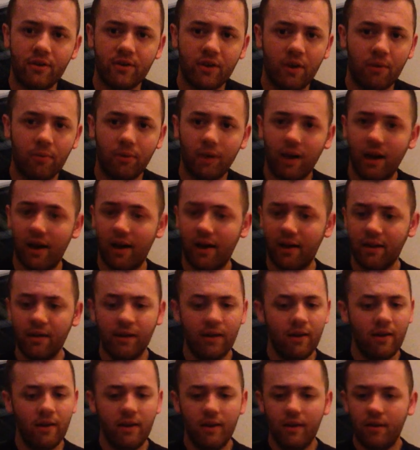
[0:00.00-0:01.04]
top guy,
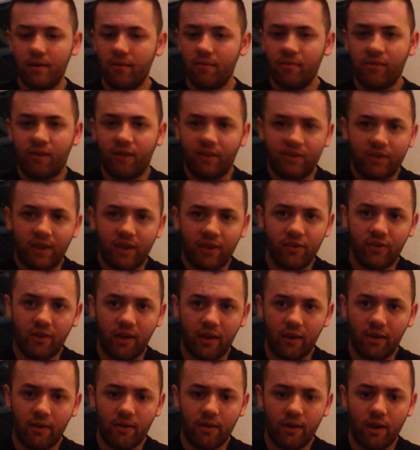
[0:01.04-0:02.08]

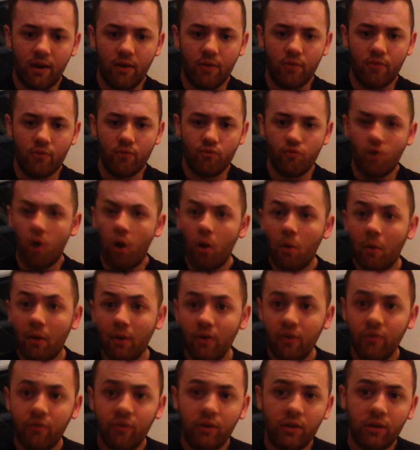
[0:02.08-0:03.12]
fantastic, you know, role
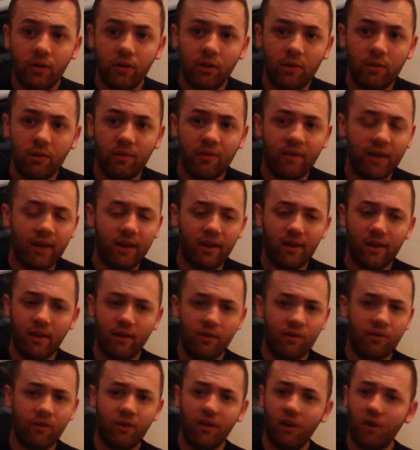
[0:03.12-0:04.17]
model for the club, I think. You
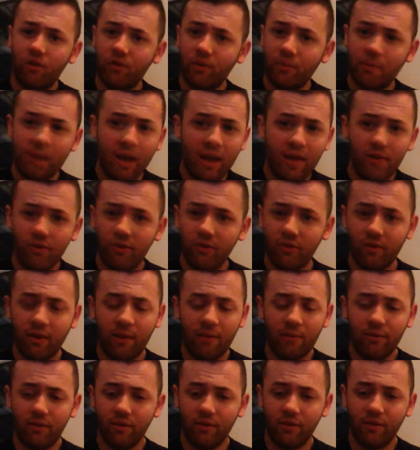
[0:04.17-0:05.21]
know, see off the pitch, he's
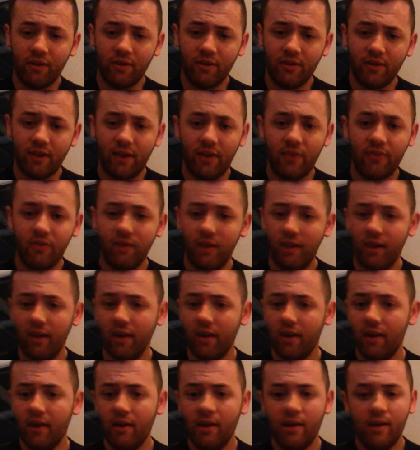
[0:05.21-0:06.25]
absolutely fantastic.
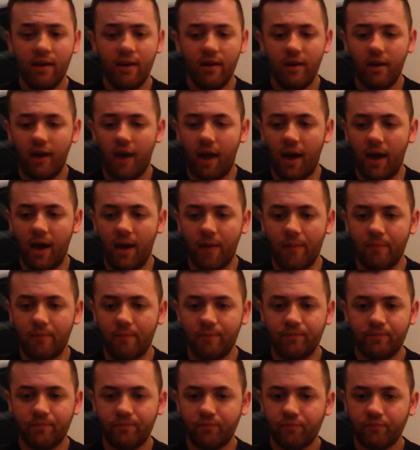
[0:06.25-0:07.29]

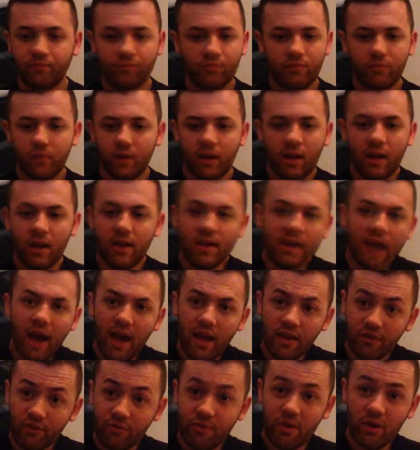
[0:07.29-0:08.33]
And
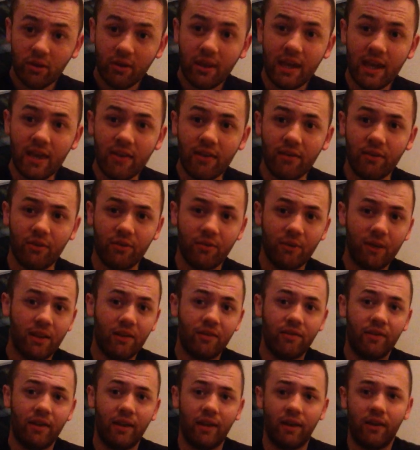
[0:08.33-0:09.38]
yeah, he's a real leader as well,
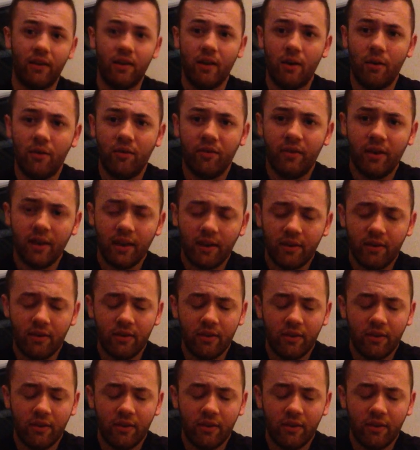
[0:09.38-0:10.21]
I think. You know, I think